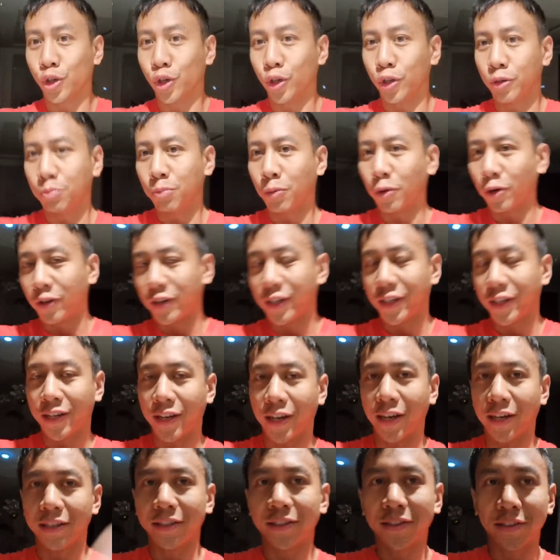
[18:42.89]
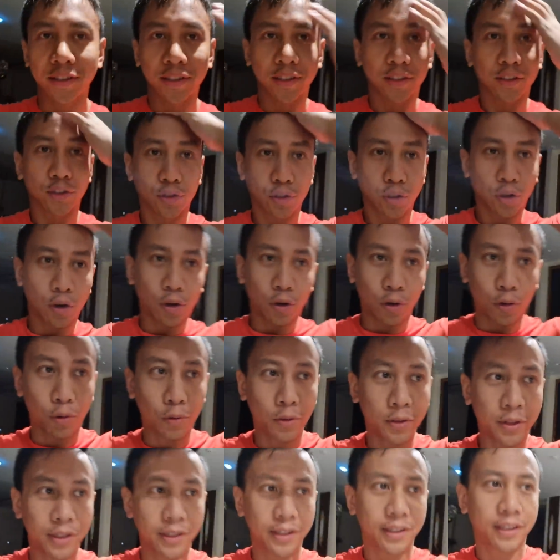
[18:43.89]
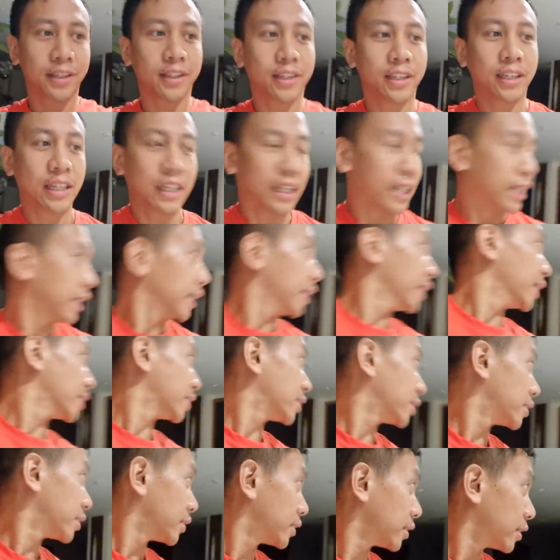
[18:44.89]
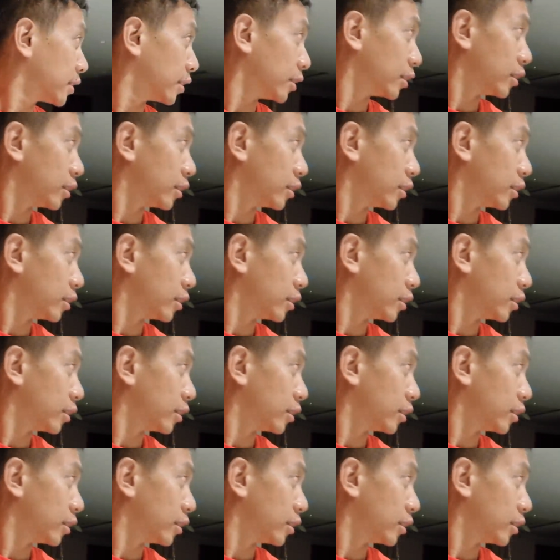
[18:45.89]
Good morning, guys. So, it's